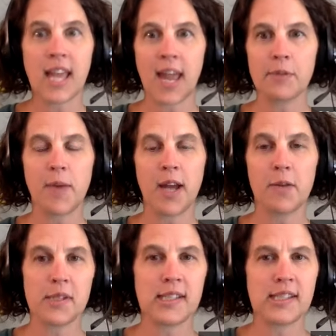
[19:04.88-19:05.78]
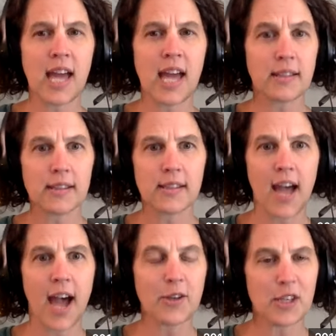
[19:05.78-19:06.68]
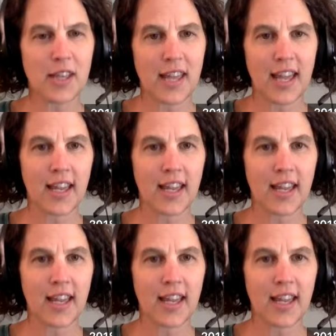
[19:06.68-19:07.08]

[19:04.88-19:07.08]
came to mind was scent, actually.